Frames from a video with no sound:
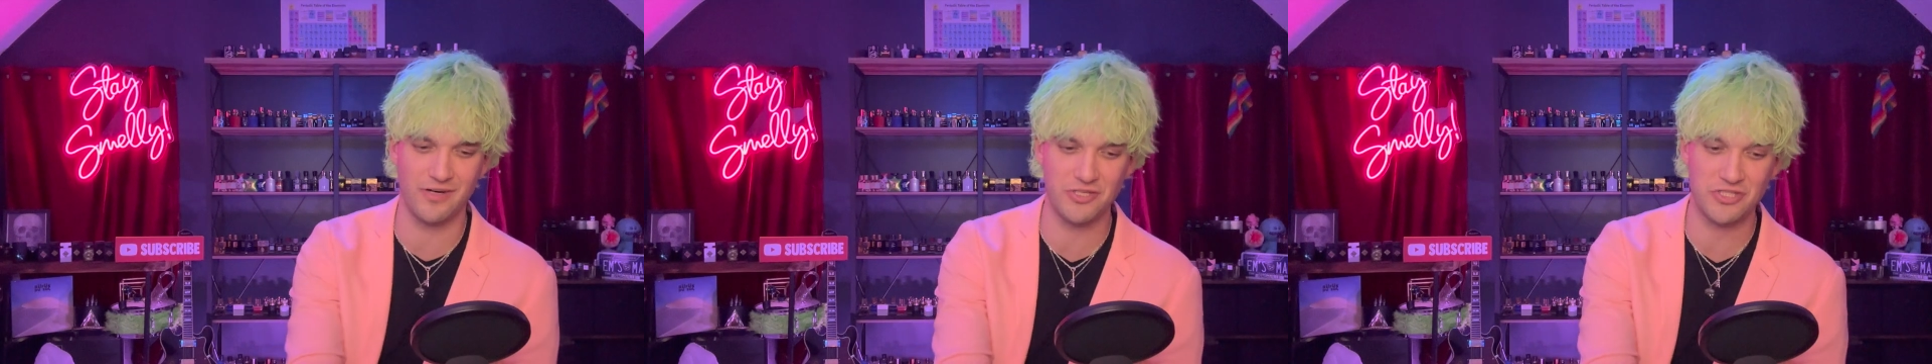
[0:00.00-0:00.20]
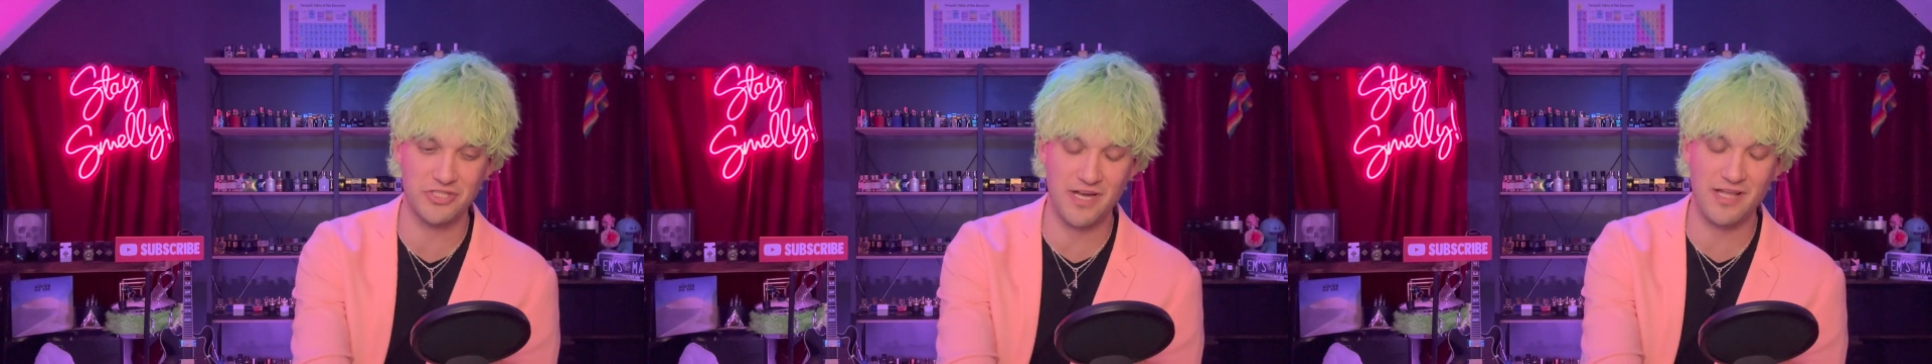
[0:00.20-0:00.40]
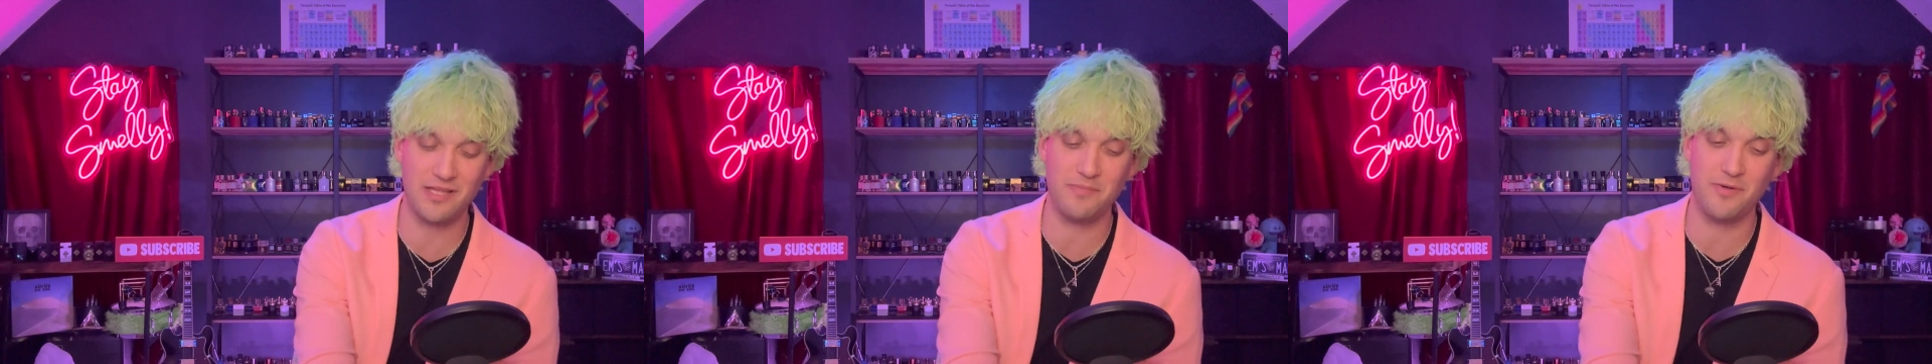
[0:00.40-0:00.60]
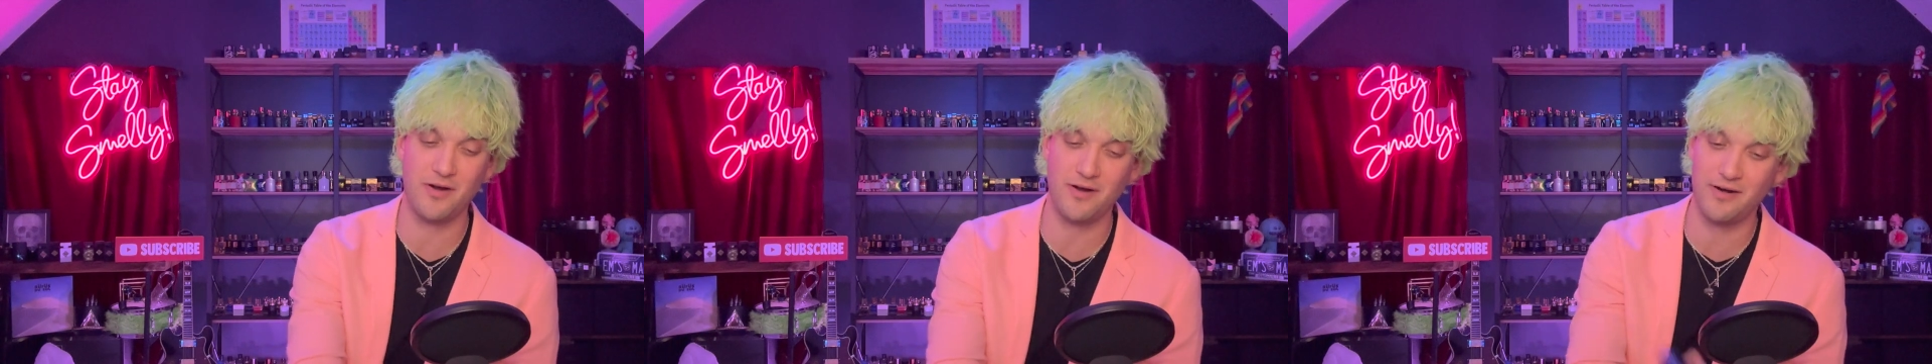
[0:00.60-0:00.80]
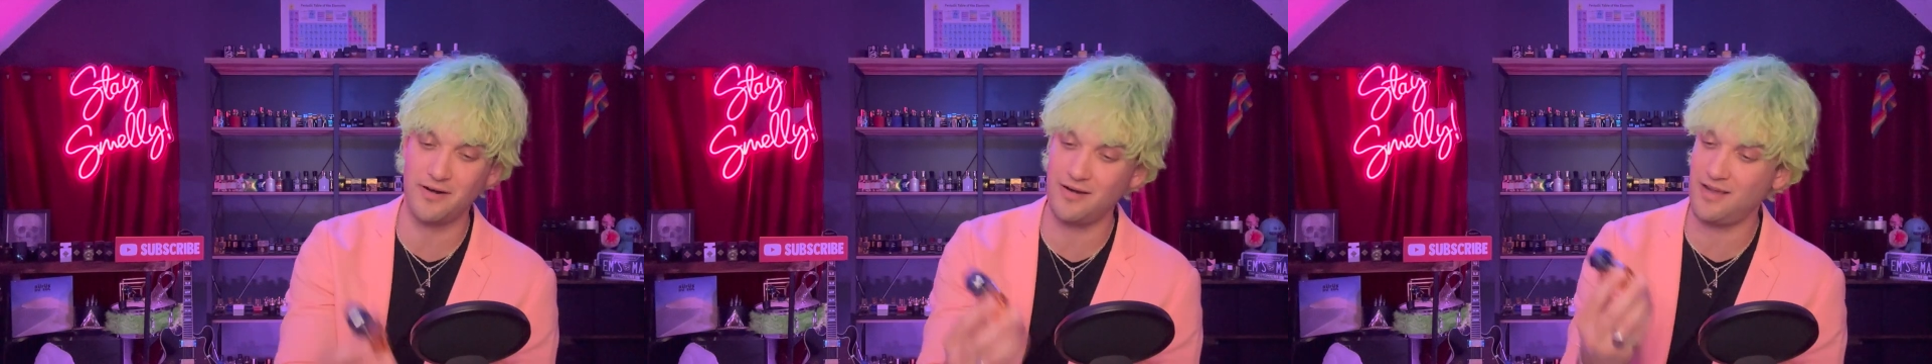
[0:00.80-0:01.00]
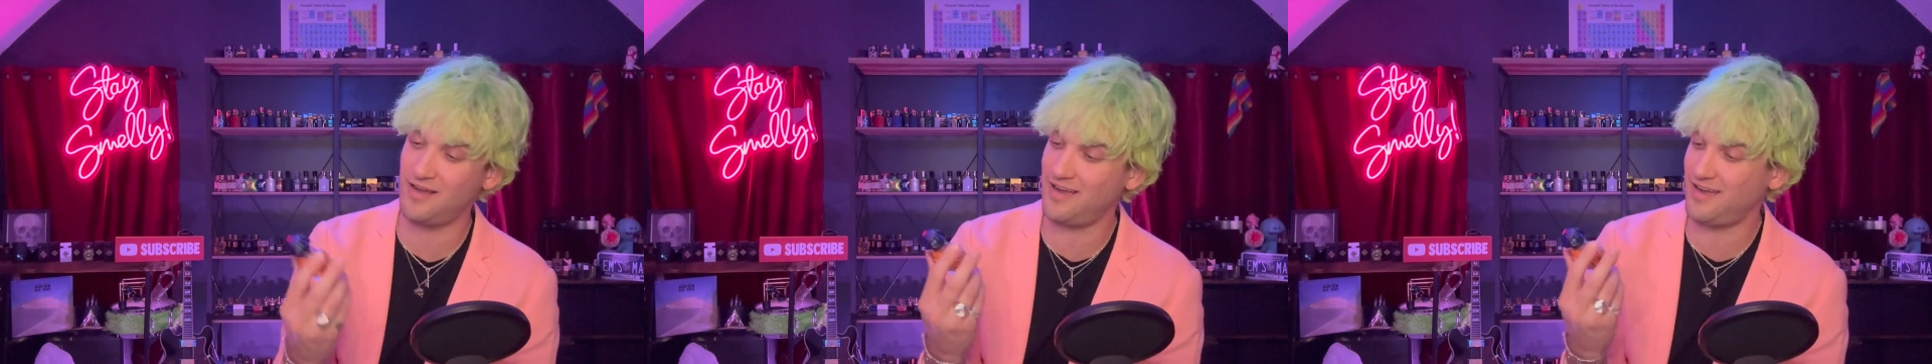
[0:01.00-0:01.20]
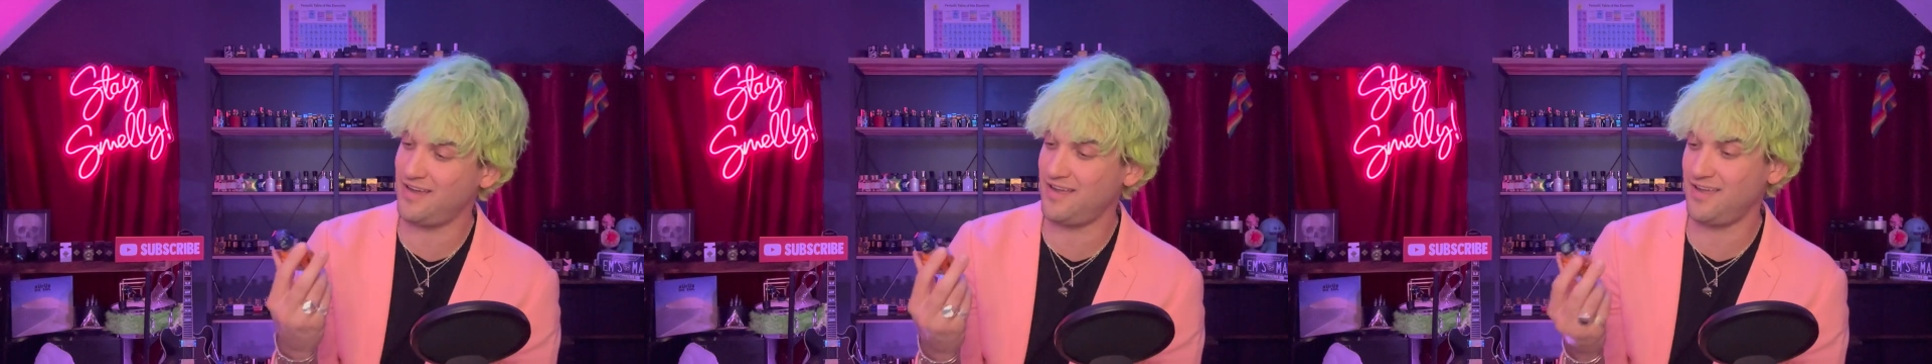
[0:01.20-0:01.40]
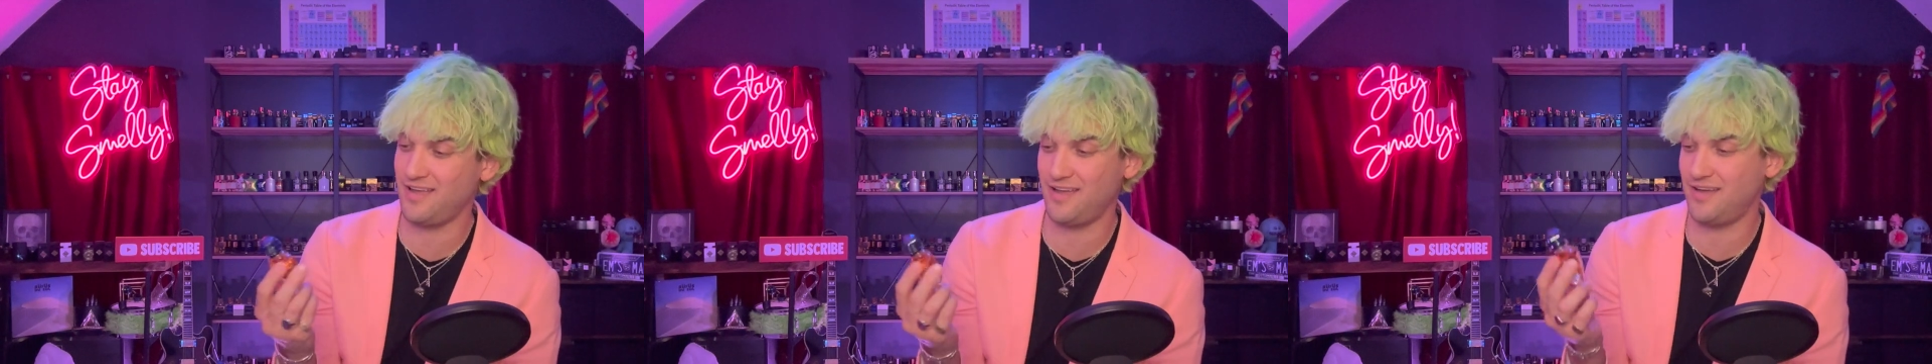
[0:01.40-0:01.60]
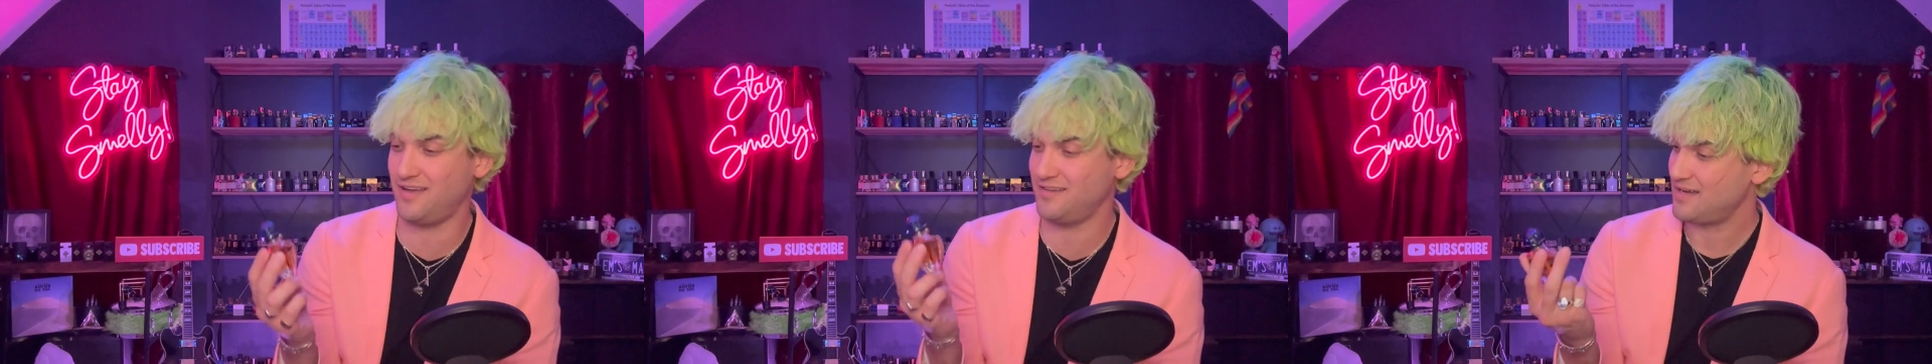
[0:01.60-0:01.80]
Shalimar, I, uh,